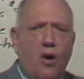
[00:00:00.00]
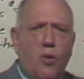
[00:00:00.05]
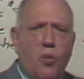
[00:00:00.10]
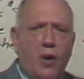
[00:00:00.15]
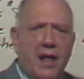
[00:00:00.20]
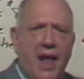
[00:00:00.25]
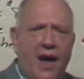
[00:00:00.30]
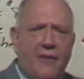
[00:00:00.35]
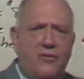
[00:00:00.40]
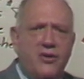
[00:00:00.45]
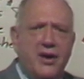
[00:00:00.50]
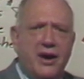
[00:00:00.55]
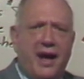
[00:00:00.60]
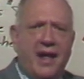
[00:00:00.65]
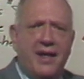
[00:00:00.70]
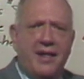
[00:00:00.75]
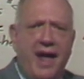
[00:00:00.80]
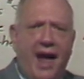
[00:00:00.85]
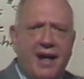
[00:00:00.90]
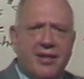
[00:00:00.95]
Whenever you
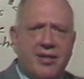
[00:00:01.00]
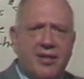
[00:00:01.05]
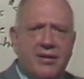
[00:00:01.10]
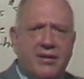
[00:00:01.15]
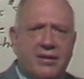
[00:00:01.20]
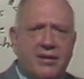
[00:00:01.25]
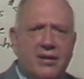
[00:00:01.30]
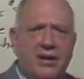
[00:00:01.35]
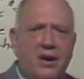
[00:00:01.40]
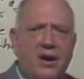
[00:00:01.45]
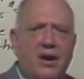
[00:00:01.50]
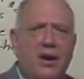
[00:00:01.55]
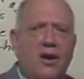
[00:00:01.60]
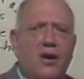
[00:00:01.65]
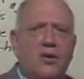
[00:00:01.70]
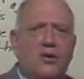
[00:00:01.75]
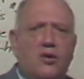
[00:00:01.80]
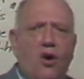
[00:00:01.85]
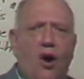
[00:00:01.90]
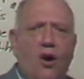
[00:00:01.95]
get an answer,
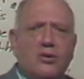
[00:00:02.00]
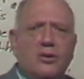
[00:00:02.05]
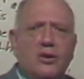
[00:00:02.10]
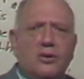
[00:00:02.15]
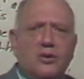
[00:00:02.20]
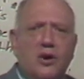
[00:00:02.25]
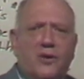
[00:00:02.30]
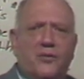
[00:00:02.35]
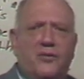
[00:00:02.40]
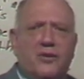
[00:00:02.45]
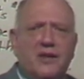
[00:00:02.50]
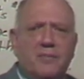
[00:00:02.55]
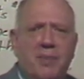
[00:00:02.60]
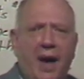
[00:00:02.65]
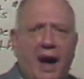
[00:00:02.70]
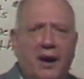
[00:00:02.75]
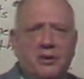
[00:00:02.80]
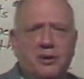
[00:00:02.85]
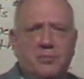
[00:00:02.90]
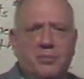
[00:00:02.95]
don't look for the
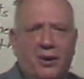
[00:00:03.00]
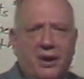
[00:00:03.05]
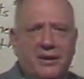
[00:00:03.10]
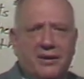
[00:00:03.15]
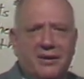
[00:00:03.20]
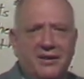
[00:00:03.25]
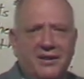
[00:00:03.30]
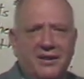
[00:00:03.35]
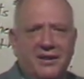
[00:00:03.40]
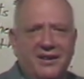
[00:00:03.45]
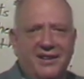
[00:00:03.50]
back of the book.